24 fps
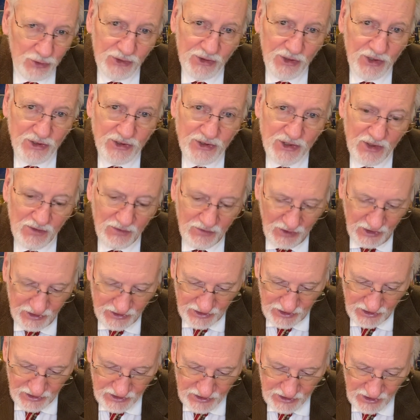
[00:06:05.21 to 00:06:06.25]
that she
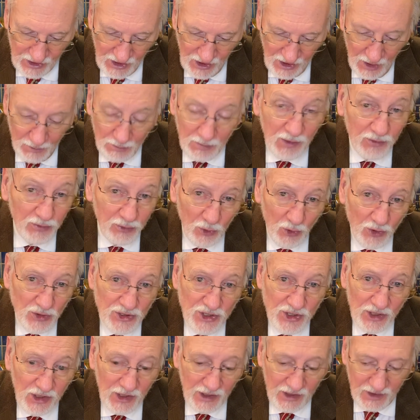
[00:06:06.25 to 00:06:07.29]
visits before she
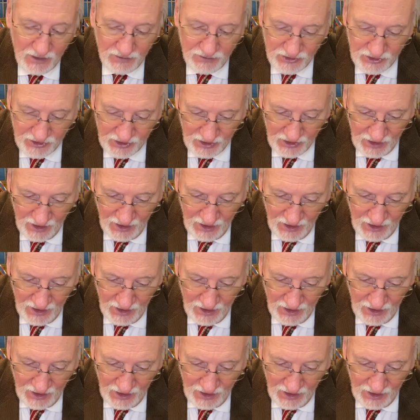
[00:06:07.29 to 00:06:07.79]
leaves.